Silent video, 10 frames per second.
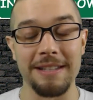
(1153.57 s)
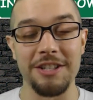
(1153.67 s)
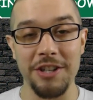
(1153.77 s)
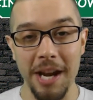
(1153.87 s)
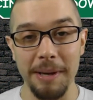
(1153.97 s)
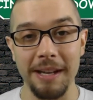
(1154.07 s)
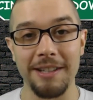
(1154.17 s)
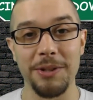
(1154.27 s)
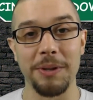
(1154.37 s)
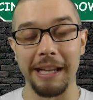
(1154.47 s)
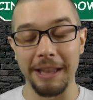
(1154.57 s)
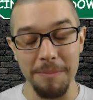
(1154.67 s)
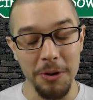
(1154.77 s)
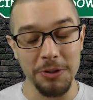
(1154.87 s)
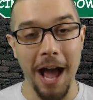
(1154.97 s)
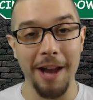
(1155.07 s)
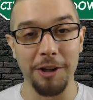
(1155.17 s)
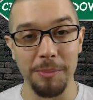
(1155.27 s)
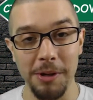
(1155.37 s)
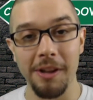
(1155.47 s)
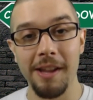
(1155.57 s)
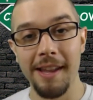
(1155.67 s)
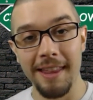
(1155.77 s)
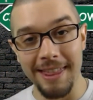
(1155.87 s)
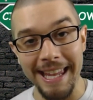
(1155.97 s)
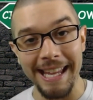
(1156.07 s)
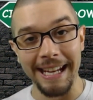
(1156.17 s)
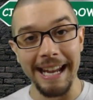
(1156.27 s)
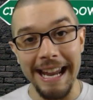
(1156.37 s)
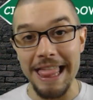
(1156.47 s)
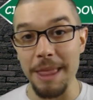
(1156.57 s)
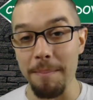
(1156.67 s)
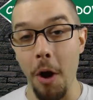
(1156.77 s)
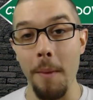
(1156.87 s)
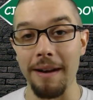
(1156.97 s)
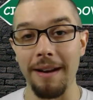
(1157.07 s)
and Jaime doing like the most honorable thing in the moment.